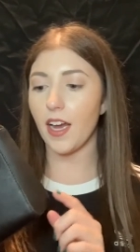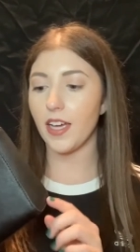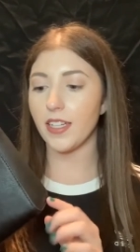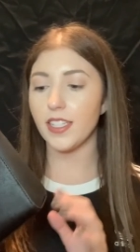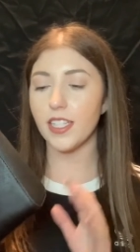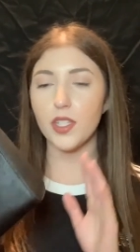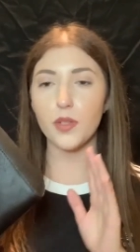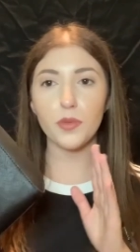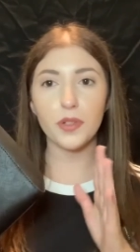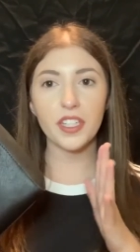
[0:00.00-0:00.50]
It
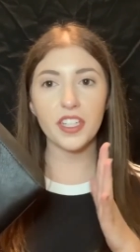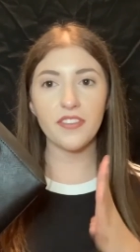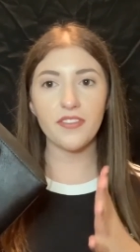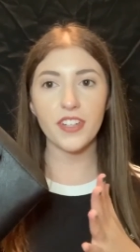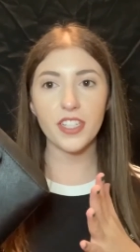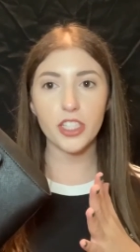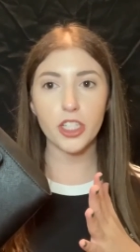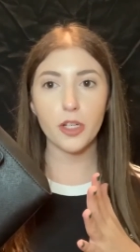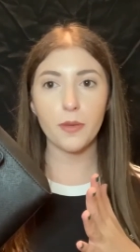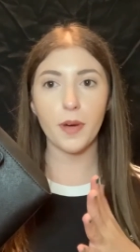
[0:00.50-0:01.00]
doesn't really
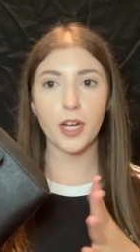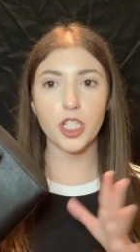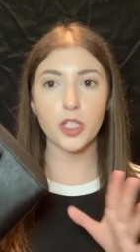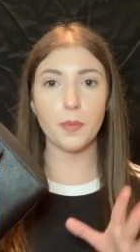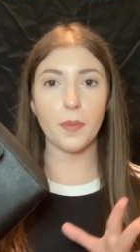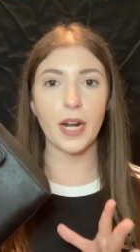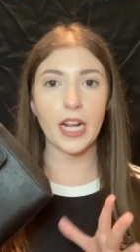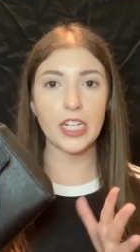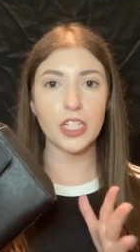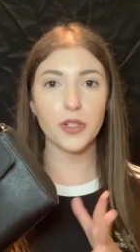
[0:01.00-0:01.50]
fit too much,
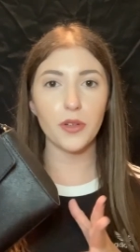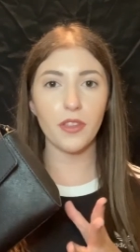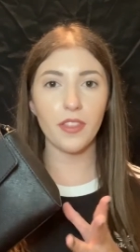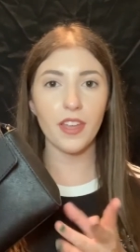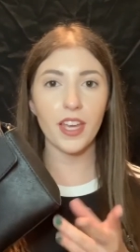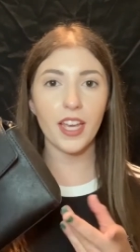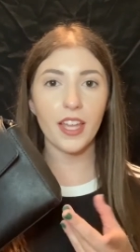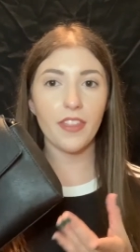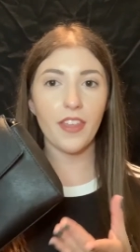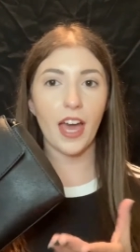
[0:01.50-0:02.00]
but I do
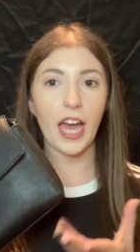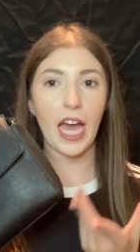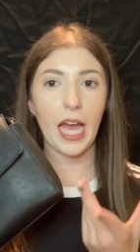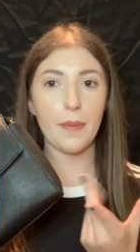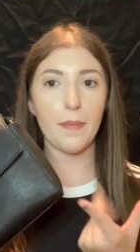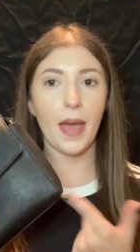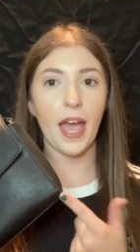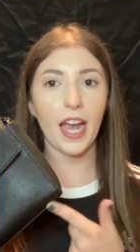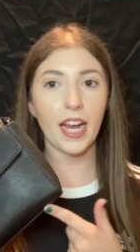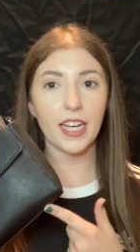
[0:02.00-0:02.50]
think that I
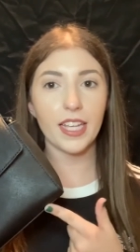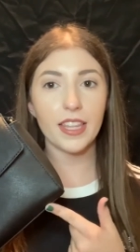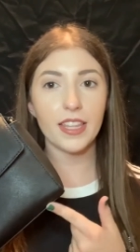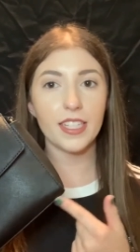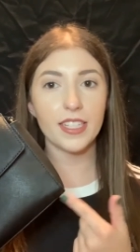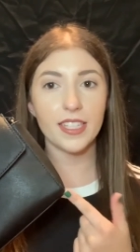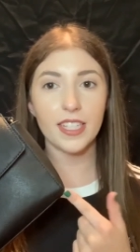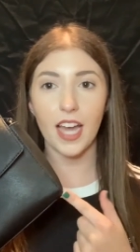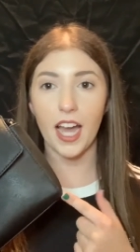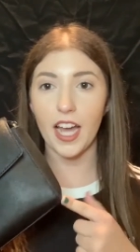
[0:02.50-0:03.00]
pack
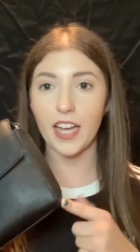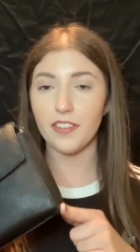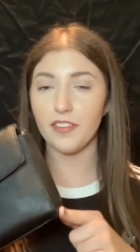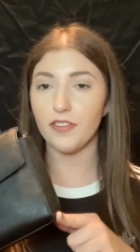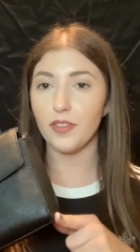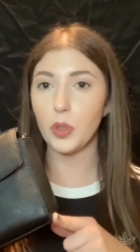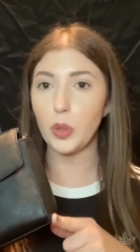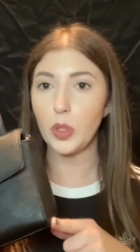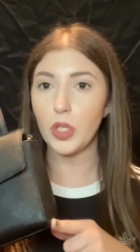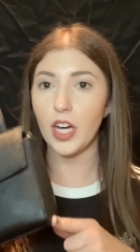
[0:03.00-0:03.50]
this guy
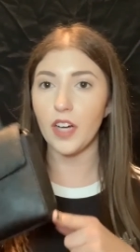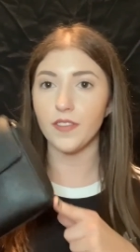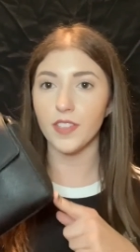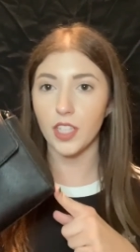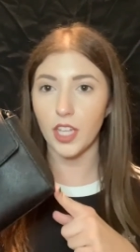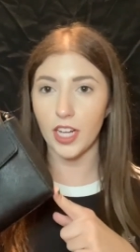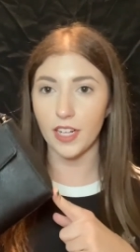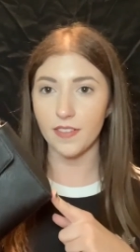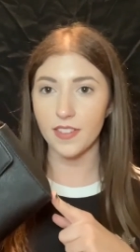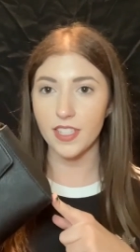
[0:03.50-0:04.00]
full of a lot of